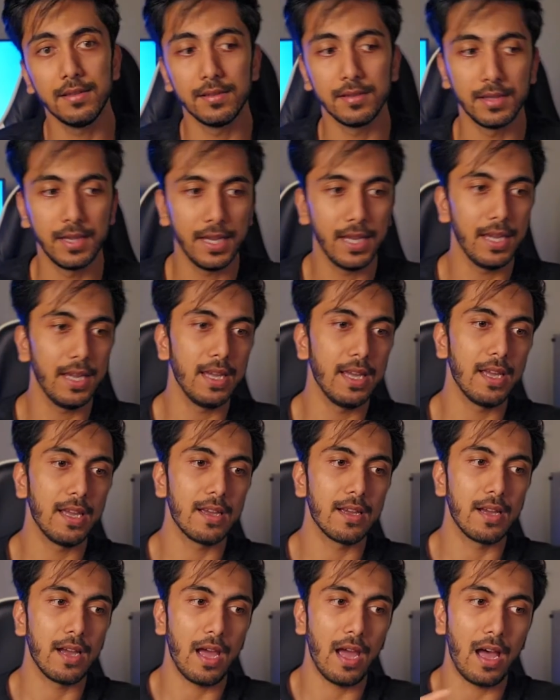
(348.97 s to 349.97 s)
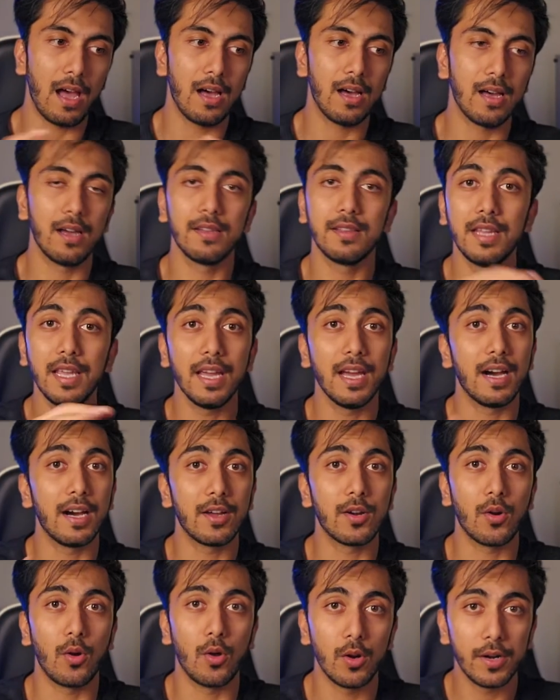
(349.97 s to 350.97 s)
They are
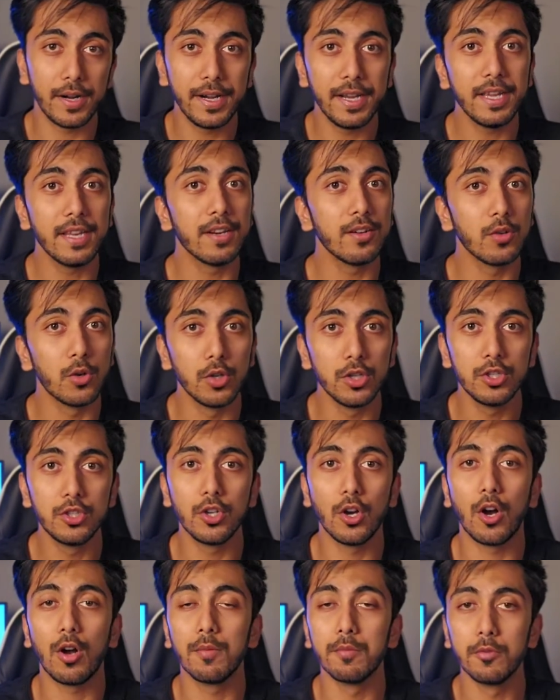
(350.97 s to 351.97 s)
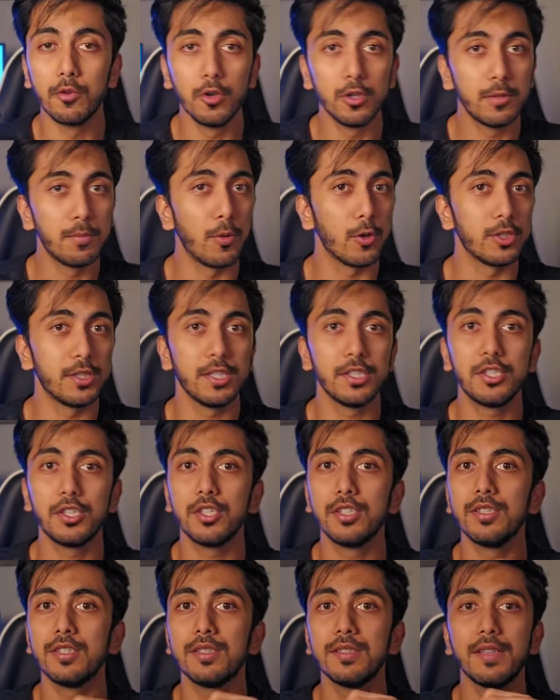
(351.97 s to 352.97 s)
already in good job, good
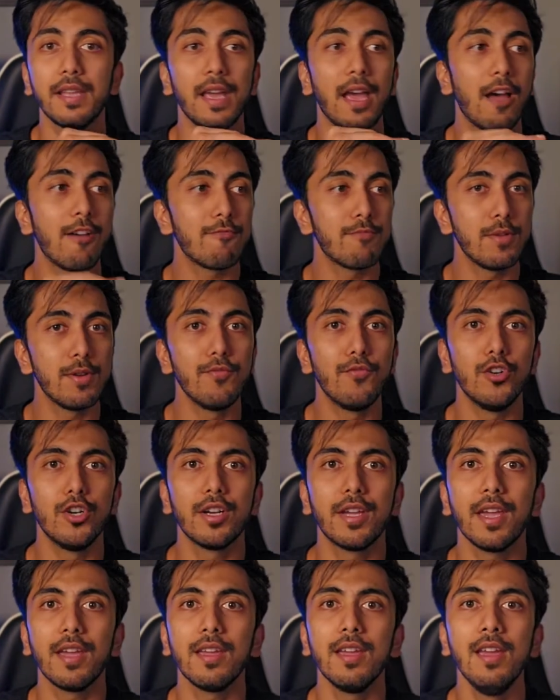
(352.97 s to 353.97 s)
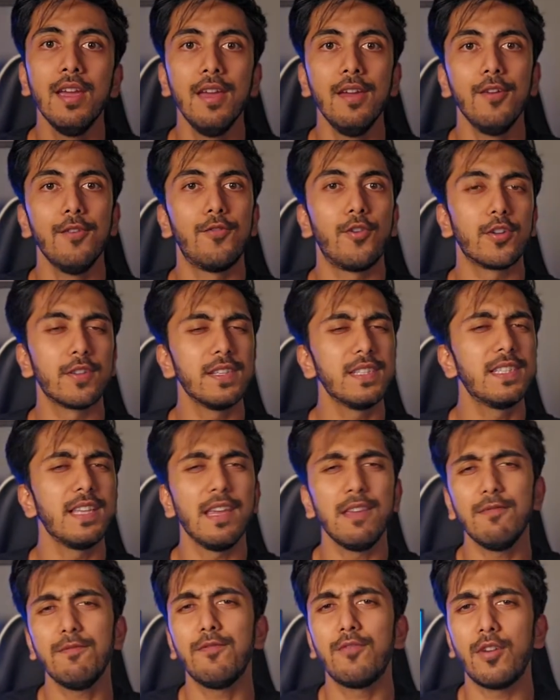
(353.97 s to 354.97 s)
positions. They have been working for the
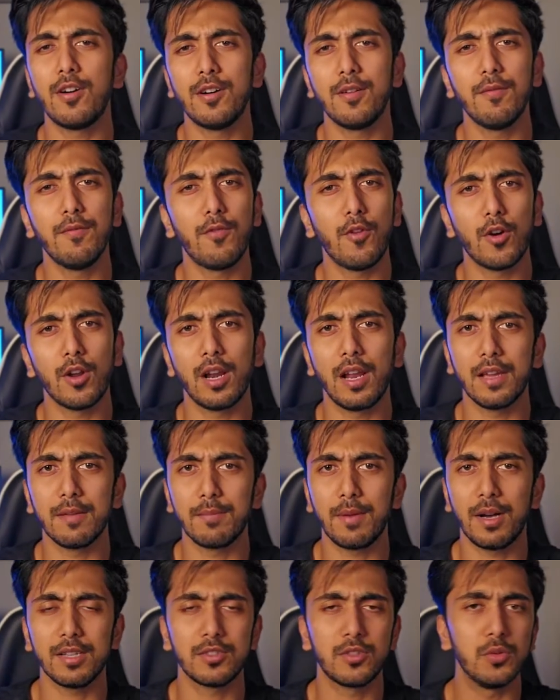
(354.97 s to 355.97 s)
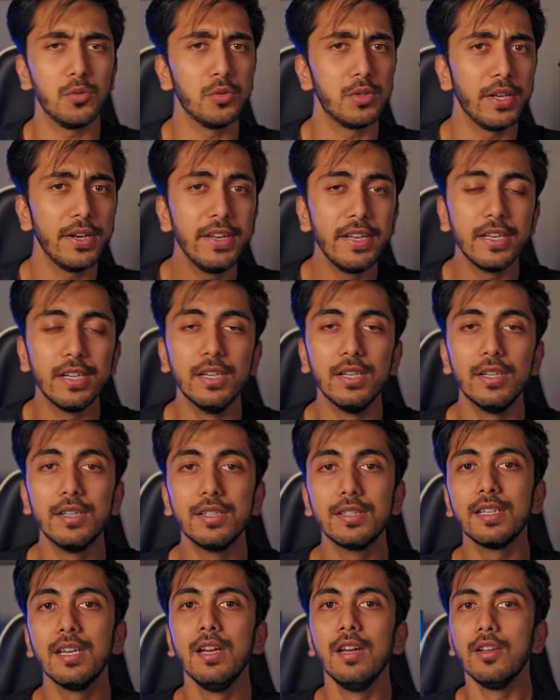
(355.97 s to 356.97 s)
same firm for like past 2-3
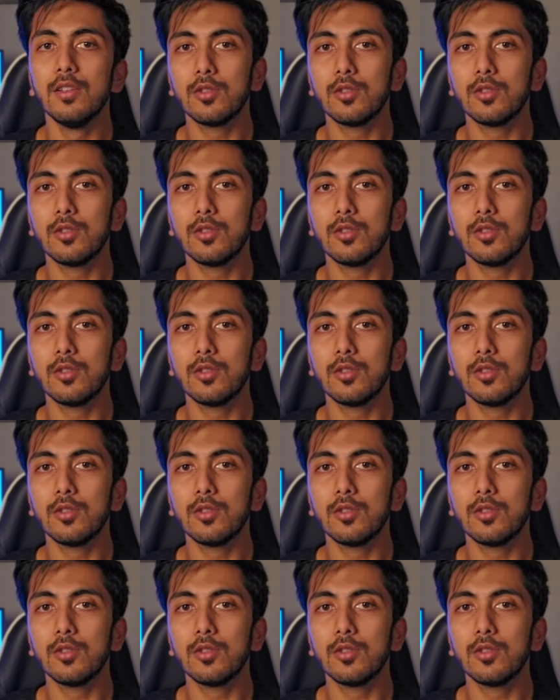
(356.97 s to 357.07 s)
years.